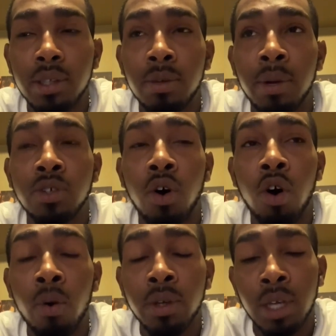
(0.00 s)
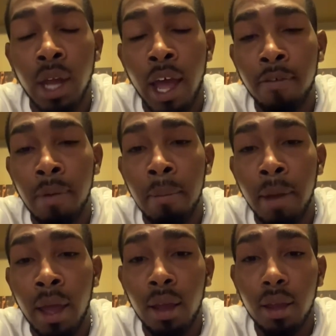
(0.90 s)
Someone that's always going to have my
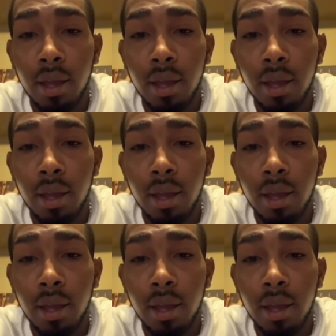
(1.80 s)
back.